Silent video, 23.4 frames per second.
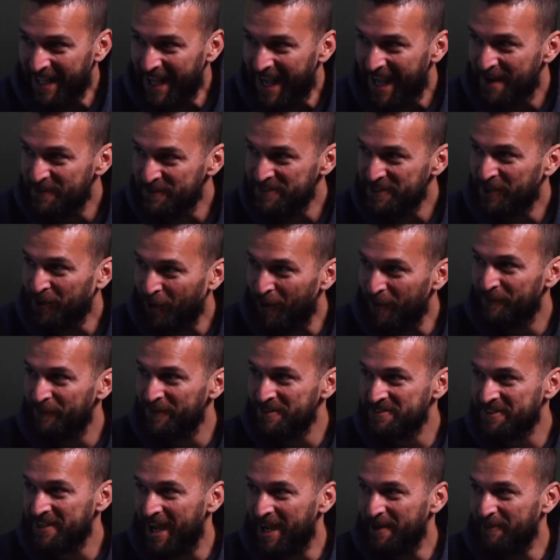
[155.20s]
the AFC
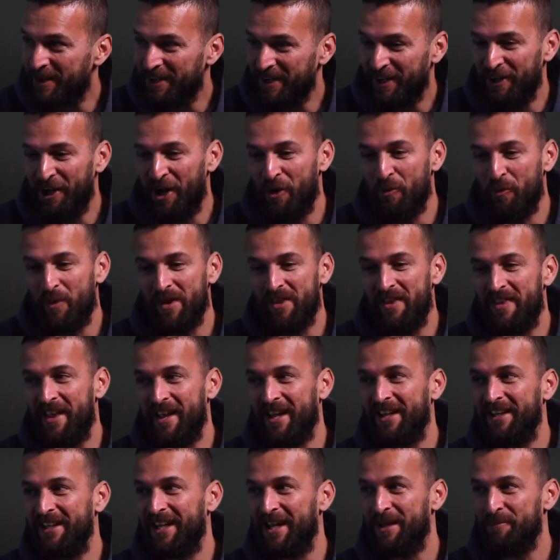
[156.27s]
conference game. I don't know whether they're
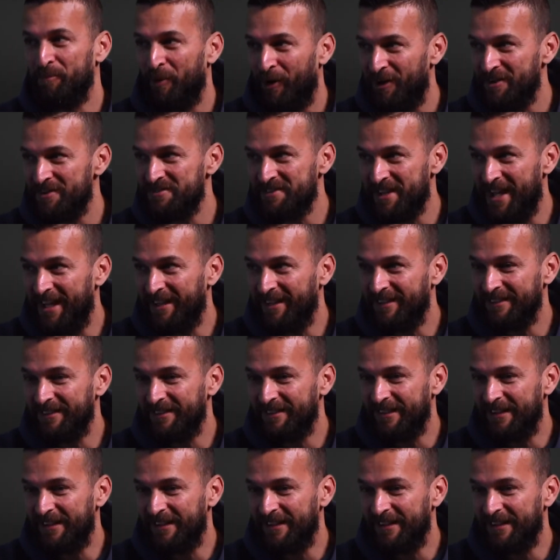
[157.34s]
going to get past that.